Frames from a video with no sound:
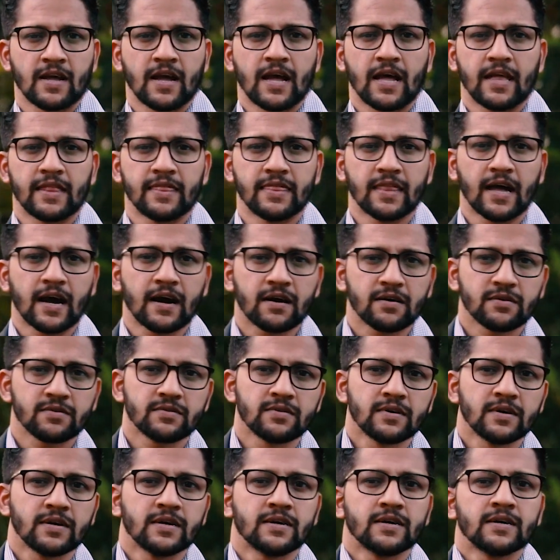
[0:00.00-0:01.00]
And
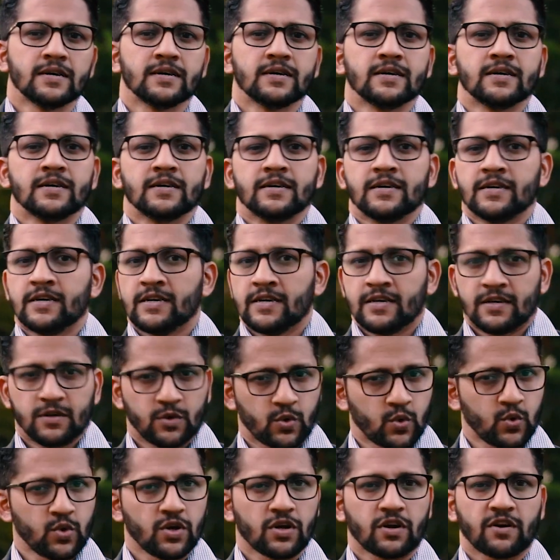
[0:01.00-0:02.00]
now
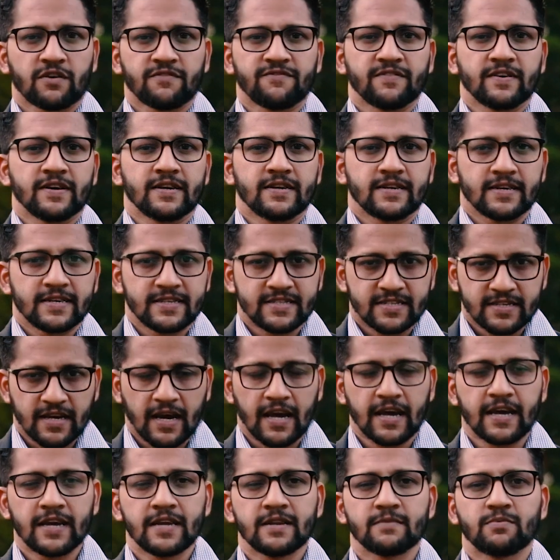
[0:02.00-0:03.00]
ruler of it is
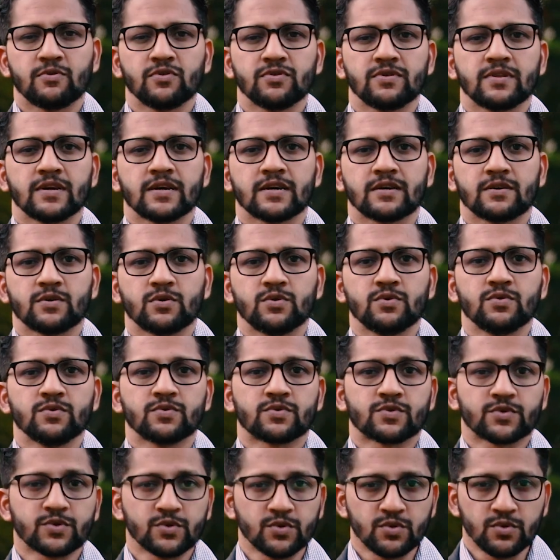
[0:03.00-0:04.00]
Ahirbhudnya, who
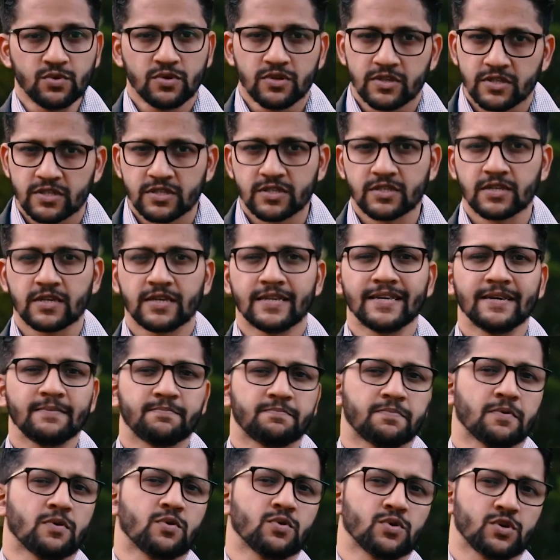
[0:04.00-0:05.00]
rules the deep
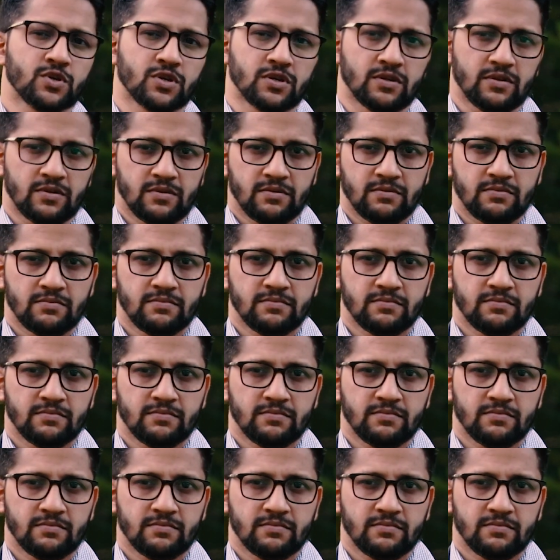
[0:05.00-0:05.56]
ocean.